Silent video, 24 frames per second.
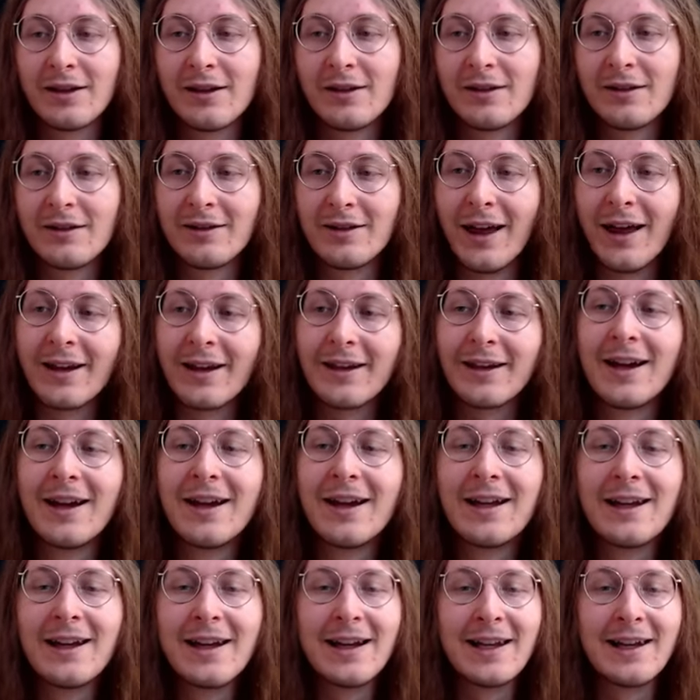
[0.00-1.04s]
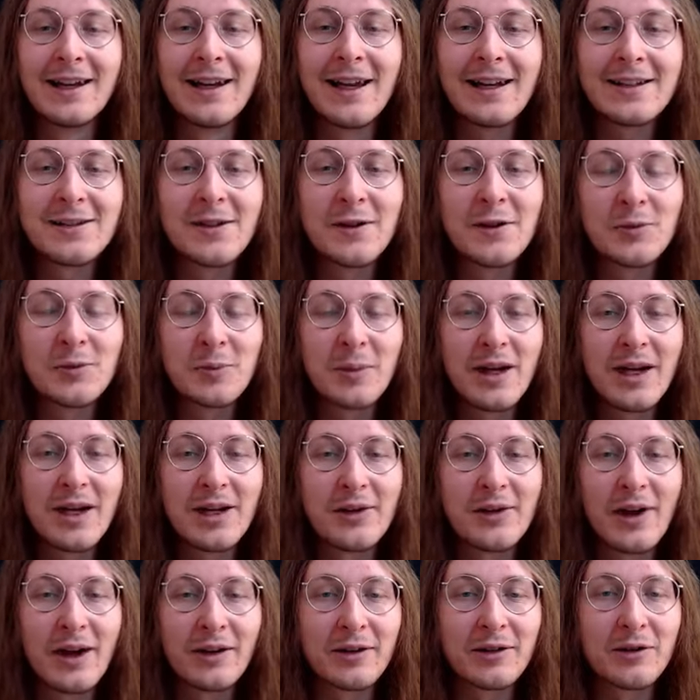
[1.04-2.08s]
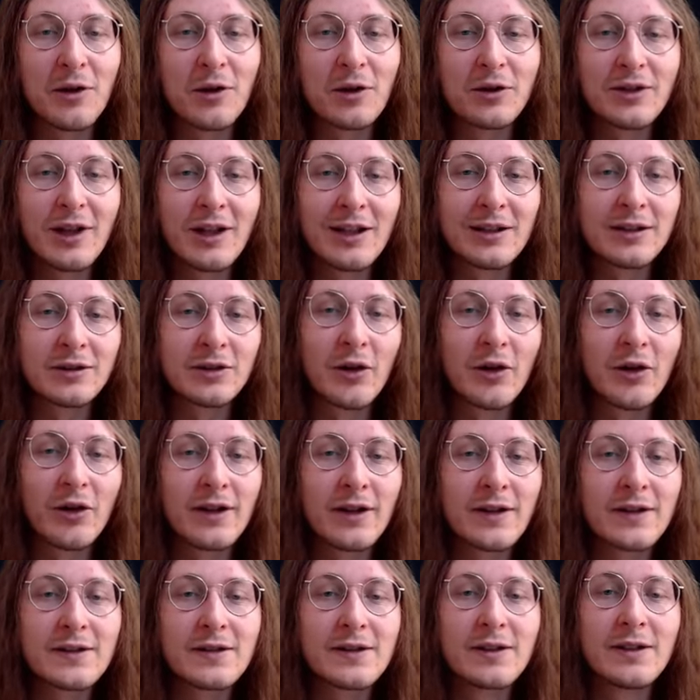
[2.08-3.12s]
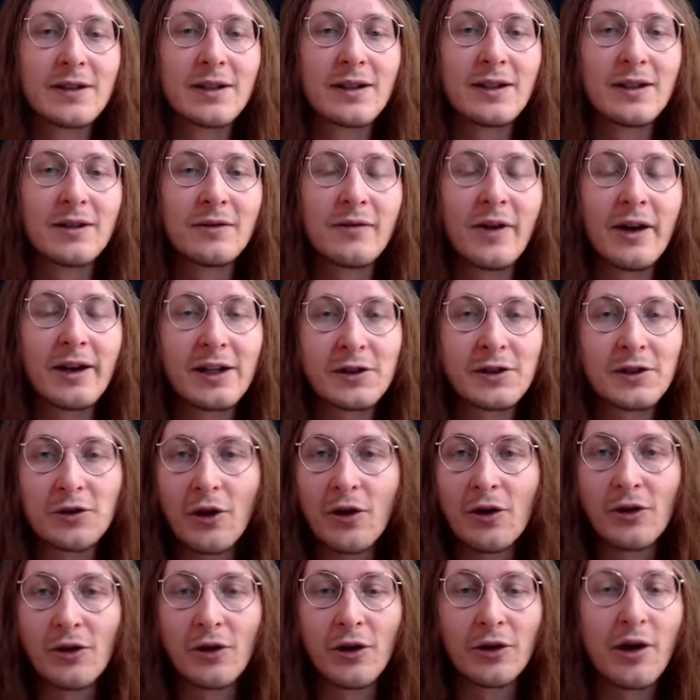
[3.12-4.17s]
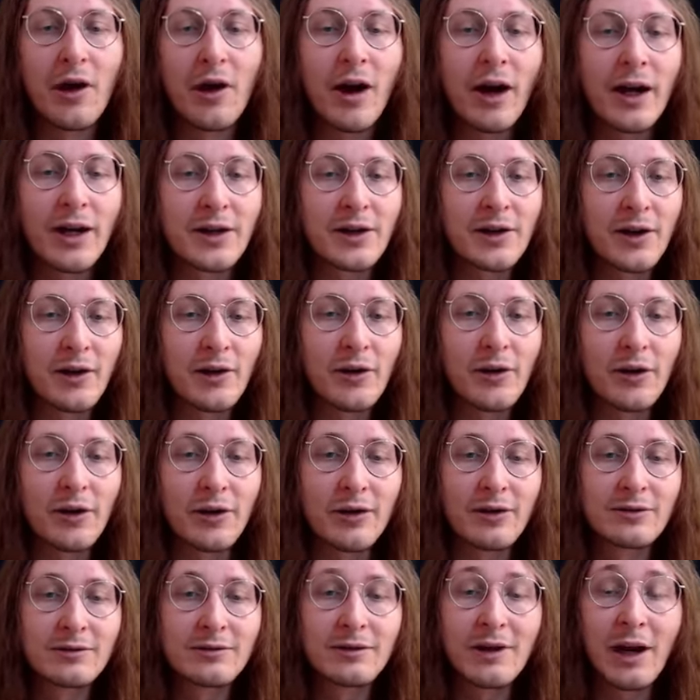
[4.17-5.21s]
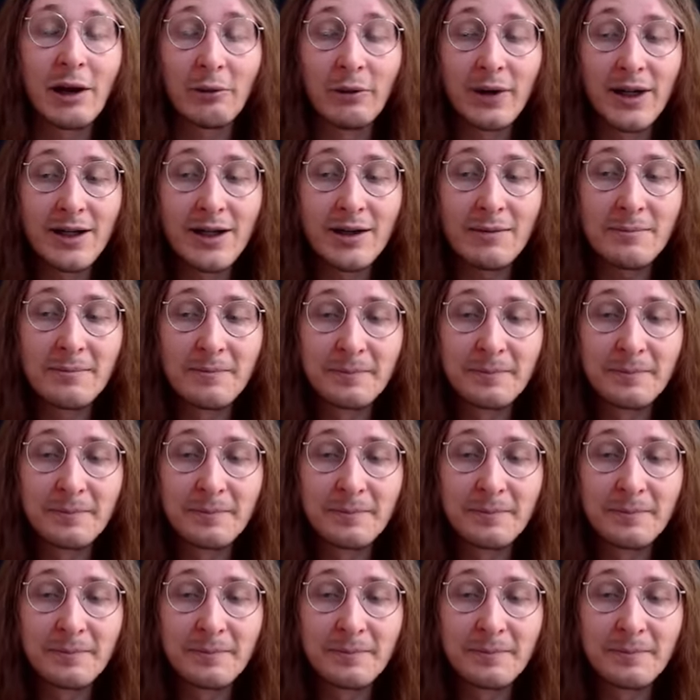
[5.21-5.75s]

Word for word: like lets you speedrun content, or it's very strong on Hydra or Arena.